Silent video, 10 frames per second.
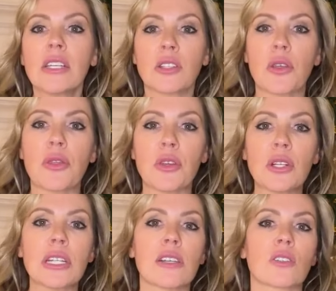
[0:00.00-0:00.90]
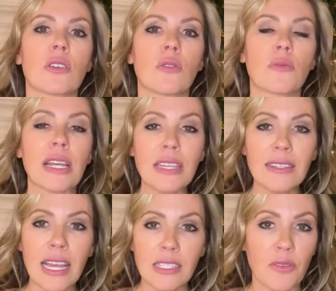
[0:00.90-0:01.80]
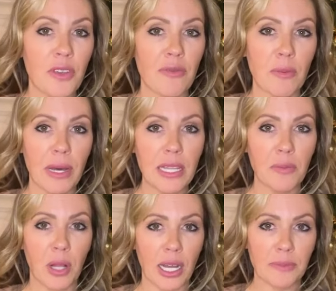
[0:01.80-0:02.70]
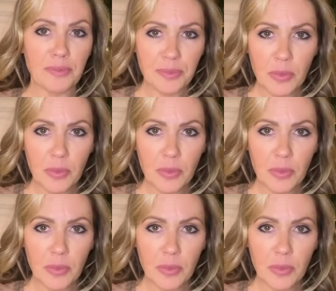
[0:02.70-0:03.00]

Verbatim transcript: So the third is recognize if you have a money block.